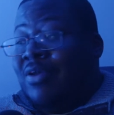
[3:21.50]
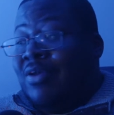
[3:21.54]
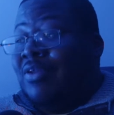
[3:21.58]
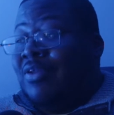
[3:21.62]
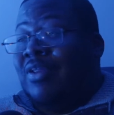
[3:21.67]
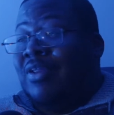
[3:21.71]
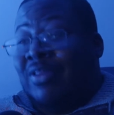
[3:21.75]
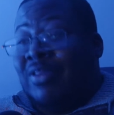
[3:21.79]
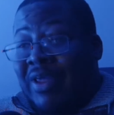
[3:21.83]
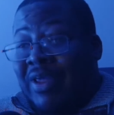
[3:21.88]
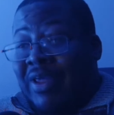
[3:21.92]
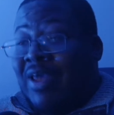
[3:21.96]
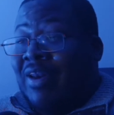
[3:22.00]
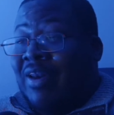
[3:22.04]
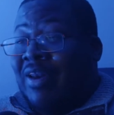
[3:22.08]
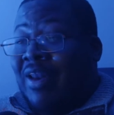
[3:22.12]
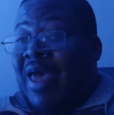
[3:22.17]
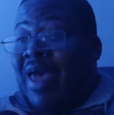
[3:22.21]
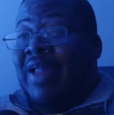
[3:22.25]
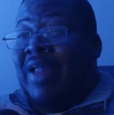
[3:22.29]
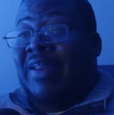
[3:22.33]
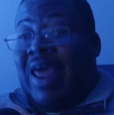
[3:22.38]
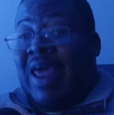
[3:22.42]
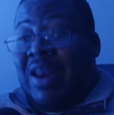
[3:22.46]
Think
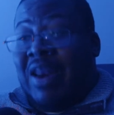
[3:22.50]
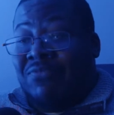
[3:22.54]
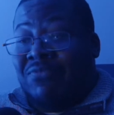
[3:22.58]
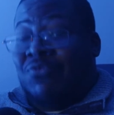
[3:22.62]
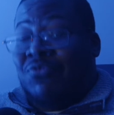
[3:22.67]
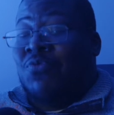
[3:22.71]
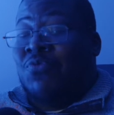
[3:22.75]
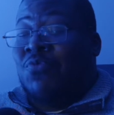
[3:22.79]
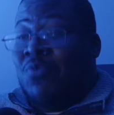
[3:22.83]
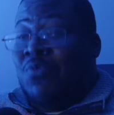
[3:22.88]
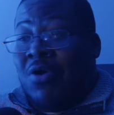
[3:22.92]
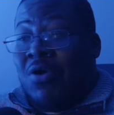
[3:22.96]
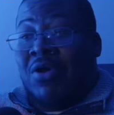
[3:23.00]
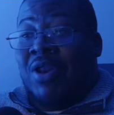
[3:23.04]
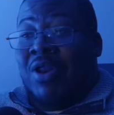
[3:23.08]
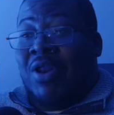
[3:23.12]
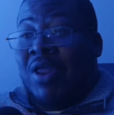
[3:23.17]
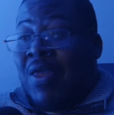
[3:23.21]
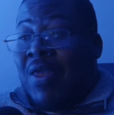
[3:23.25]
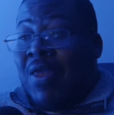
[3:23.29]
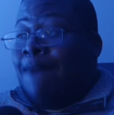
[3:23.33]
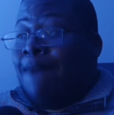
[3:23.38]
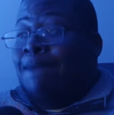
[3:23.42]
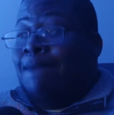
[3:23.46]
like that if you want.
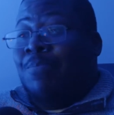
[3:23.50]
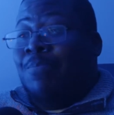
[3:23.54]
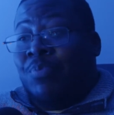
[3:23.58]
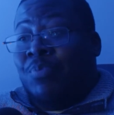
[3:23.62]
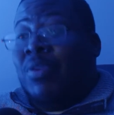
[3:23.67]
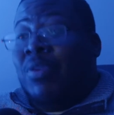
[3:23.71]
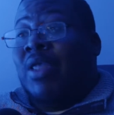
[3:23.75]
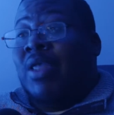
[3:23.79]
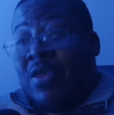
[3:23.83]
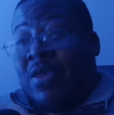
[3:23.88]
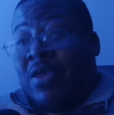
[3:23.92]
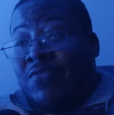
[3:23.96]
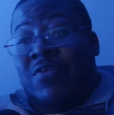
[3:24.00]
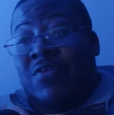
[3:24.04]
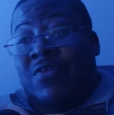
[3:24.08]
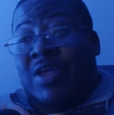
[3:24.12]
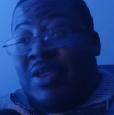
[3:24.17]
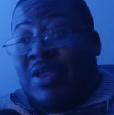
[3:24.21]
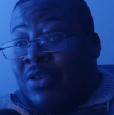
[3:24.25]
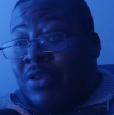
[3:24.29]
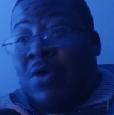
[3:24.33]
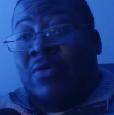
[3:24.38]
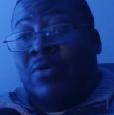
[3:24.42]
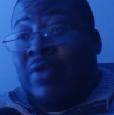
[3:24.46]
If he
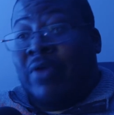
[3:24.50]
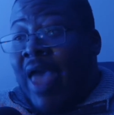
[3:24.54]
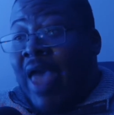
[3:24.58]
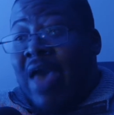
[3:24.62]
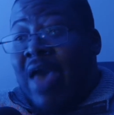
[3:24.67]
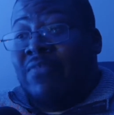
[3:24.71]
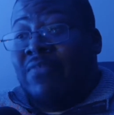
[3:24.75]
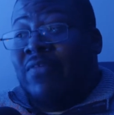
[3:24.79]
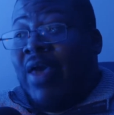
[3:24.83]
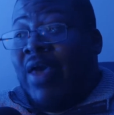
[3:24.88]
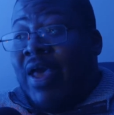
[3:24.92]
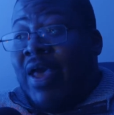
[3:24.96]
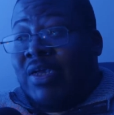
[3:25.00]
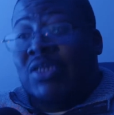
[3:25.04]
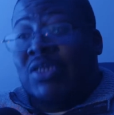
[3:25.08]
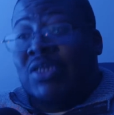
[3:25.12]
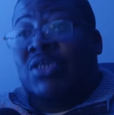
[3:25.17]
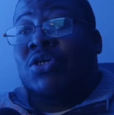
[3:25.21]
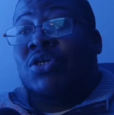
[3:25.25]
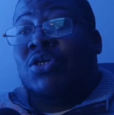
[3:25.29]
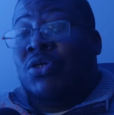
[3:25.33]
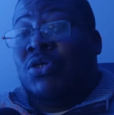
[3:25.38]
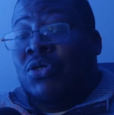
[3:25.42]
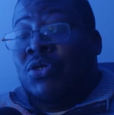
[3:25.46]
don't
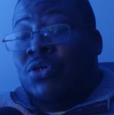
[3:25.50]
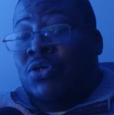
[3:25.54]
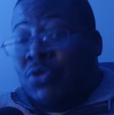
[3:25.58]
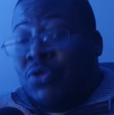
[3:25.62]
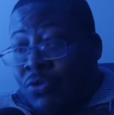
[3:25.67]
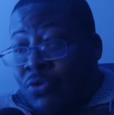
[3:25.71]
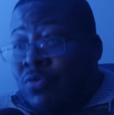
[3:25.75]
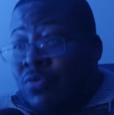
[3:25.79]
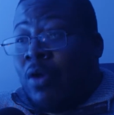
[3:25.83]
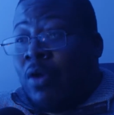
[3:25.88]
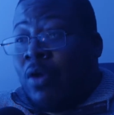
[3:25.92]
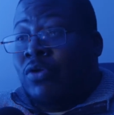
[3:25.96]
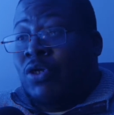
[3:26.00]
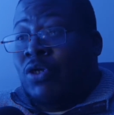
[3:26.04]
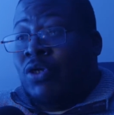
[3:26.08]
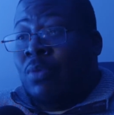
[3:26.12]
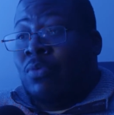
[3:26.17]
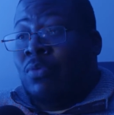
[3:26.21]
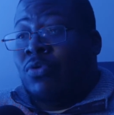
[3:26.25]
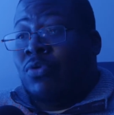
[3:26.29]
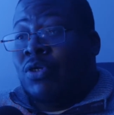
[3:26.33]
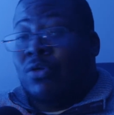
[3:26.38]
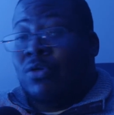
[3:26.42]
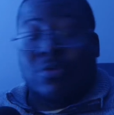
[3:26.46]
half-ass, you are in trouble,
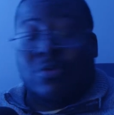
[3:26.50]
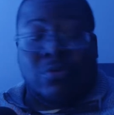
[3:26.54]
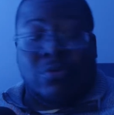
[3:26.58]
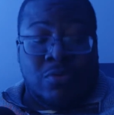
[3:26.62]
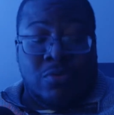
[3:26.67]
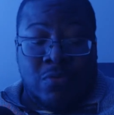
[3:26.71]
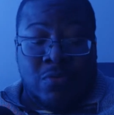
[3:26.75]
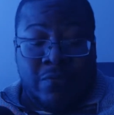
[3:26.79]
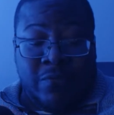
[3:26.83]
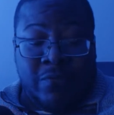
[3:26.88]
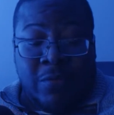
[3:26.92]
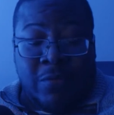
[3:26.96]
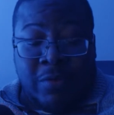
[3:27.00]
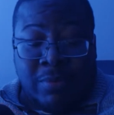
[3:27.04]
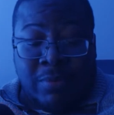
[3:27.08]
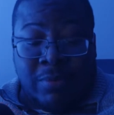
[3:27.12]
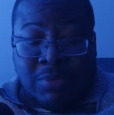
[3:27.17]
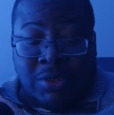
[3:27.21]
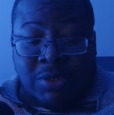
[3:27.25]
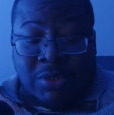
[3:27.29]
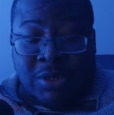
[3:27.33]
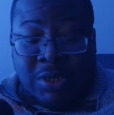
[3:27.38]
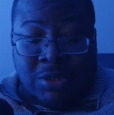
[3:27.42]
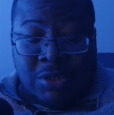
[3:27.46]
sir. You feel what I'm
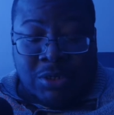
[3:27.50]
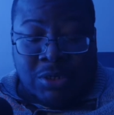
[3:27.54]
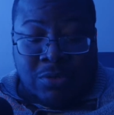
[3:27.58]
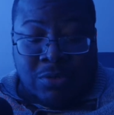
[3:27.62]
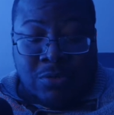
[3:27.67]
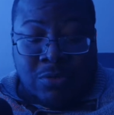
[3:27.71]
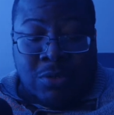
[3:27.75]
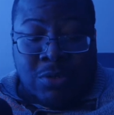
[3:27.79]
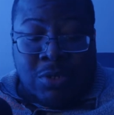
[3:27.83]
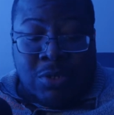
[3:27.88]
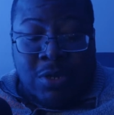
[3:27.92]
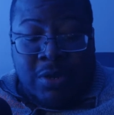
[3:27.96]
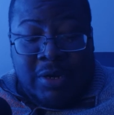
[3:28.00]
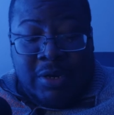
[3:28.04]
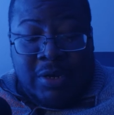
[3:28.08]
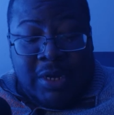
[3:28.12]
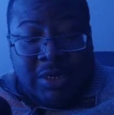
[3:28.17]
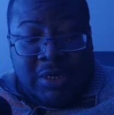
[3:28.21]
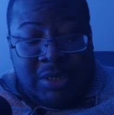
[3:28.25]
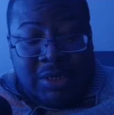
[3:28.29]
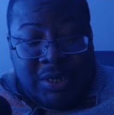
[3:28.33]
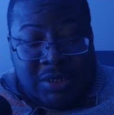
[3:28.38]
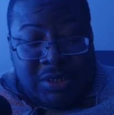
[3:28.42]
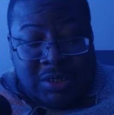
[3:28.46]
saying? So let,
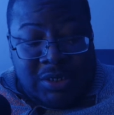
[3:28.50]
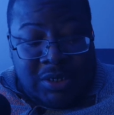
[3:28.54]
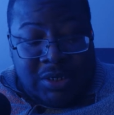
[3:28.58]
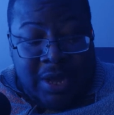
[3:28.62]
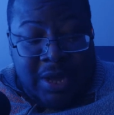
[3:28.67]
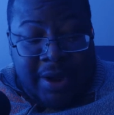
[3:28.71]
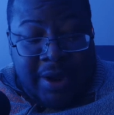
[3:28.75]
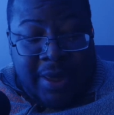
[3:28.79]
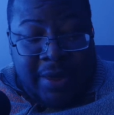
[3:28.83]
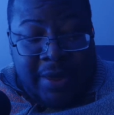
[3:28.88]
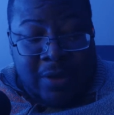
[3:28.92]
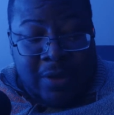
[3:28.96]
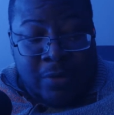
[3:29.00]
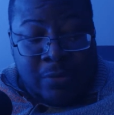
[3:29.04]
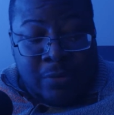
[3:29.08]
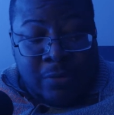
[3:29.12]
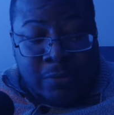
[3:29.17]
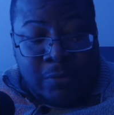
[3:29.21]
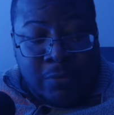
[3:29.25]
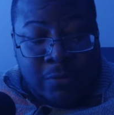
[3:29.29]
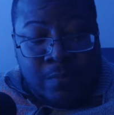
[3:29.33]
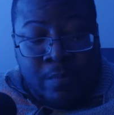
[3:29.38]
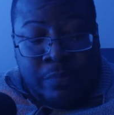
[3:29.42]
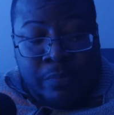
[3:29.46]
let's see how that goes.
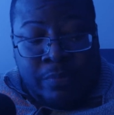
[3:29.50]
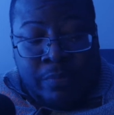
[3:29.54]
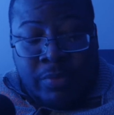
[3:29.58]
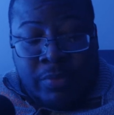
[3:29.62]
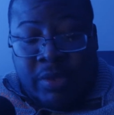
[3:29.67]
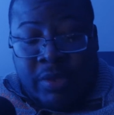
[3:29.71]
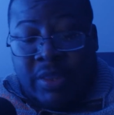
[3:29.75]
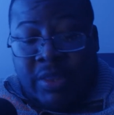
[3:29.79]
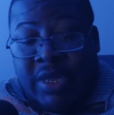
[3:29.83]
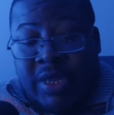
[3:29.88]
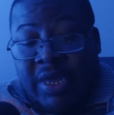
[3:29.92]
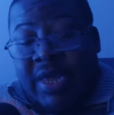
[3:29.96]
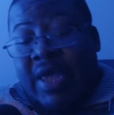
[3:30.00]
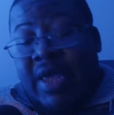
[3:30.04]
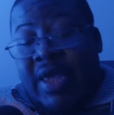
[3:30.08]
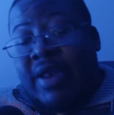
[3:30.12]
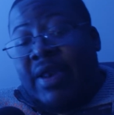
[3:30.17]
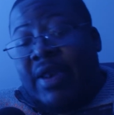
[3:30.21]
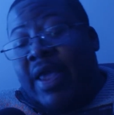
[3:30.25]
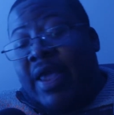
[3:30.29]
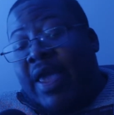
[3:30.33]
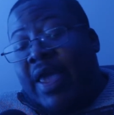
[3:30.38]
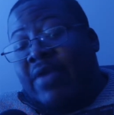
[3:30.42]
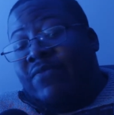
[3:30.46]
D N
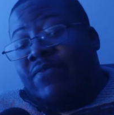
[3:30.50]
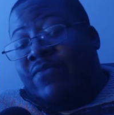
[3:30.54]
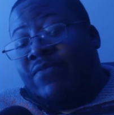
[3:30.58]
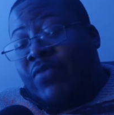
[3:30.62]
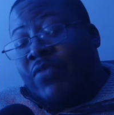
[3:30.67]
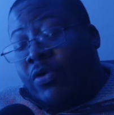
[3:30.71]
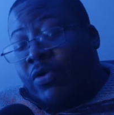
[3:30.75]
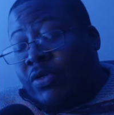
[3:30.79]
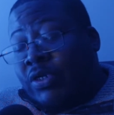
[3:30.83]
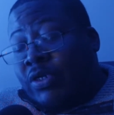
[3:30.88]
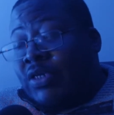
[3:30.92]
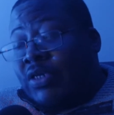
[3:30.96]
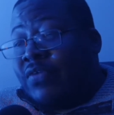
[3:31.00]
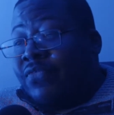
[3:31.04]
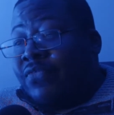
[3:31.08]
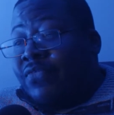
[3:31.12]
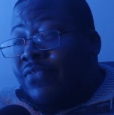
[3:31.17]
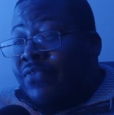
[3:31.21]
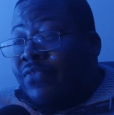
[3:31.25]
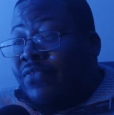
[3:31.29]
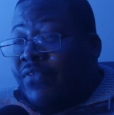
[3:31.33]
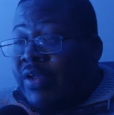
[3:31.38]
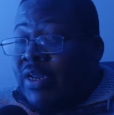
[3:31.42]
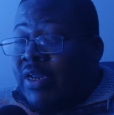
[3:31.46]
A versus
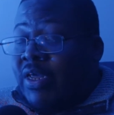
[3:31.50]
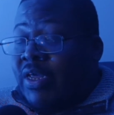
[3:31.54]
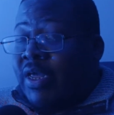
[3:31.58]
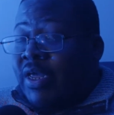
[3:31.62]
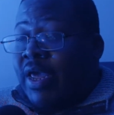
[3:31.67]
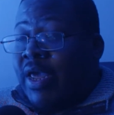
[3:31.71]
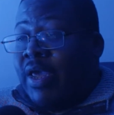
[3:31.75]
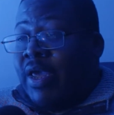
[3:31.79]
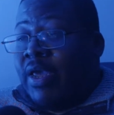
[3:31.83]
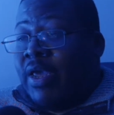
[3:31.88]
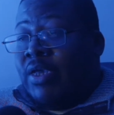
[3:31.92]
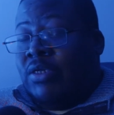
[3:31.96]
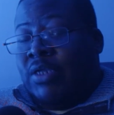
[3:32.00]
Philly Haze.